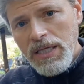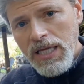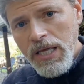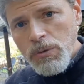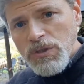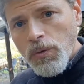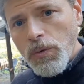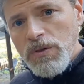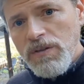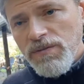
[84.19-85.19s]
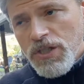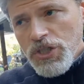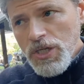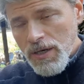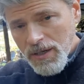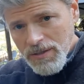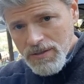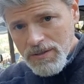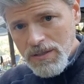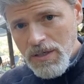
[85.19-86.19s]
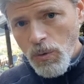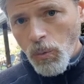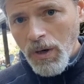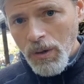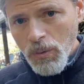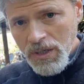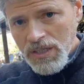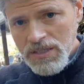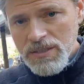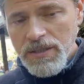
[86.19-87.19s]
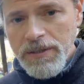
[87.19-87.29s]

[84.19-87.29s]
He was cruising for chicks where I was.